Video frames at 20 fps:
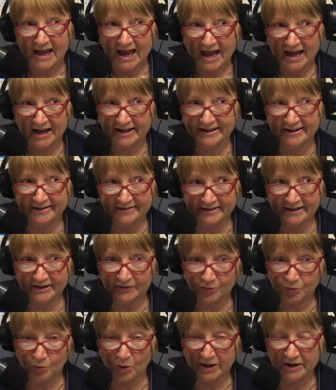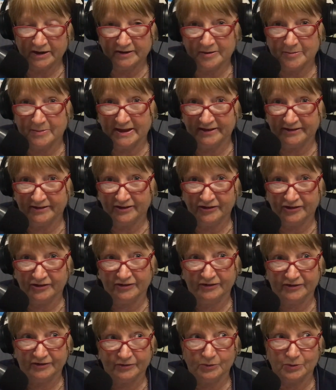And I guess that's one of the
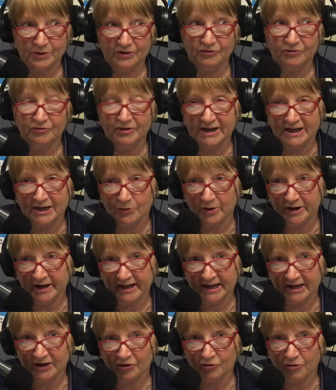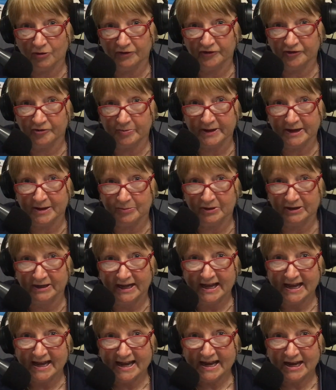messages we really want to get across to people.
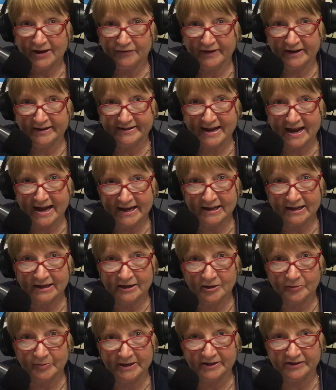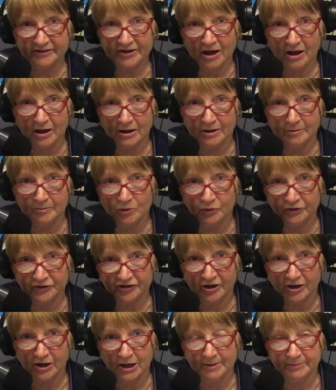If they take a little bit more
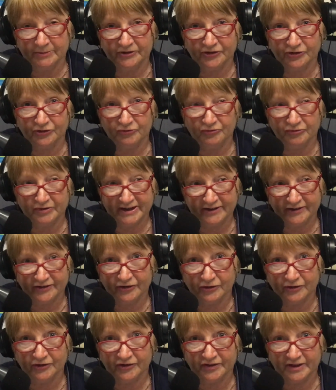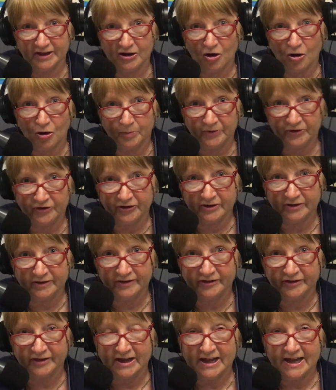time to research their
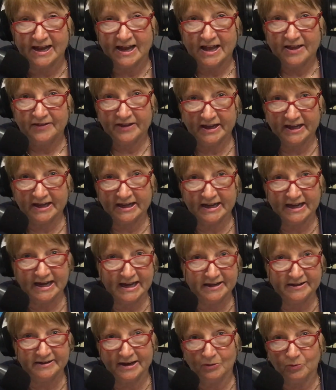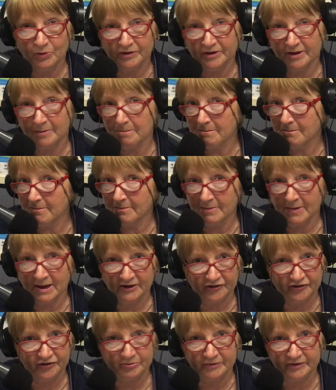options, they can end up with a
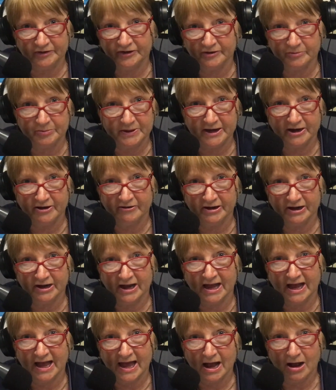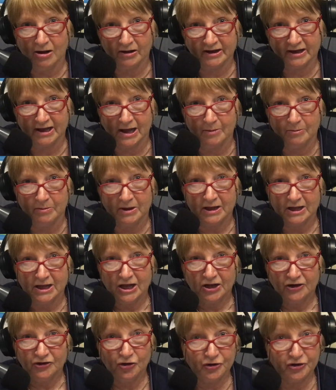much superior outcome,
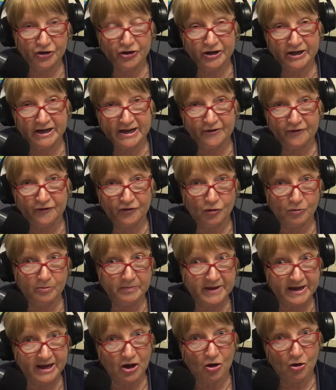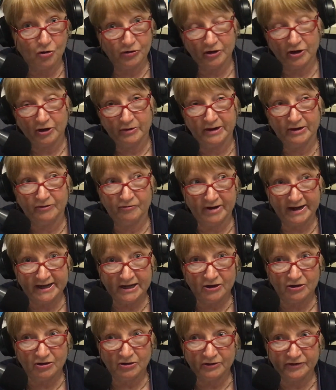not only from their ongoing
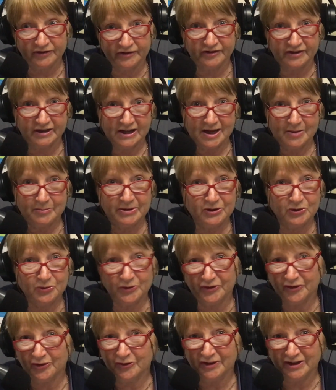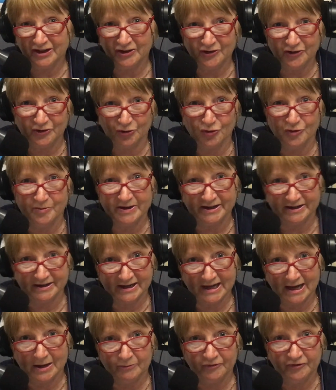running costs, but also the enjoyment and
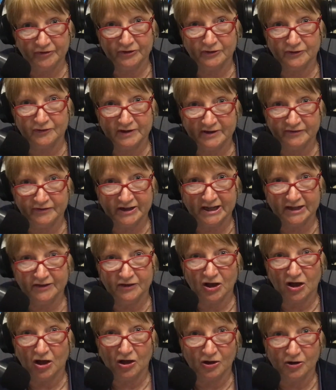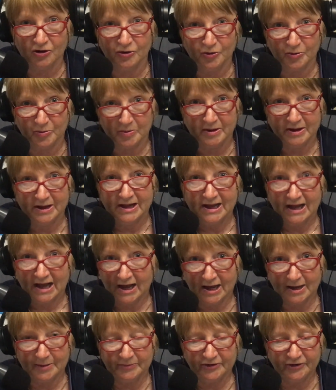comfort of living in the home.
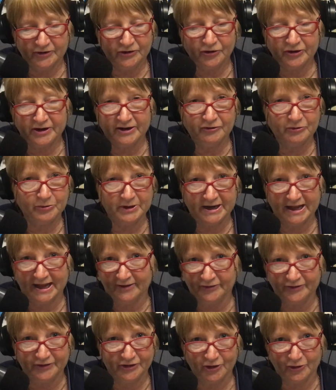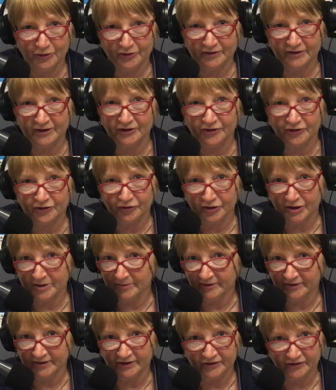So not everyone has to go to the
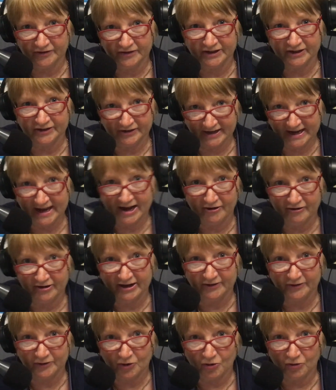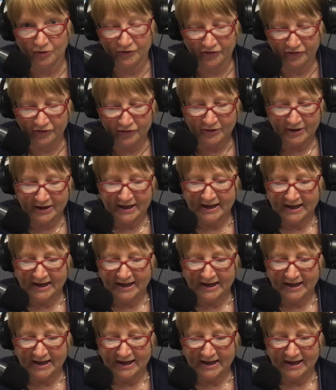extremes that Kerry has gone to.